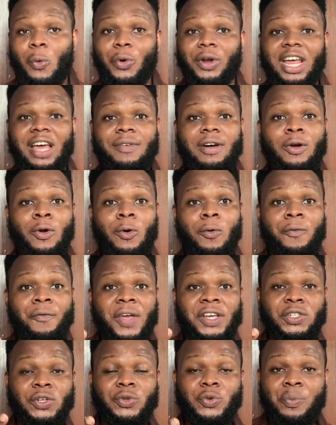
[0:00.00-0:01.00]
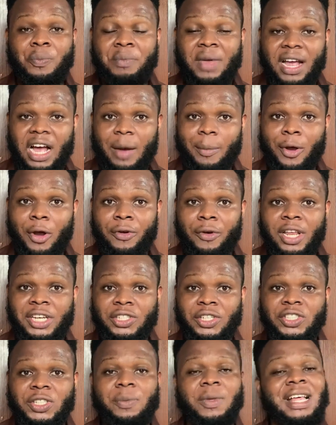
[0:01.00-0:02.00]
whatever confession you make about your
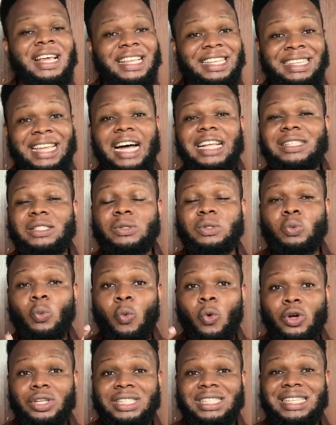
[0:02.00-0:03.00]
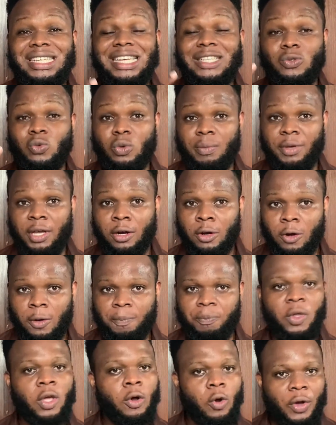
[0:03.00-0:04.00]
relationship, that's what it will
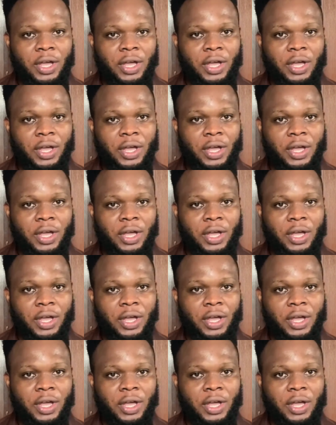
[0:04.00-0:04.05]
become.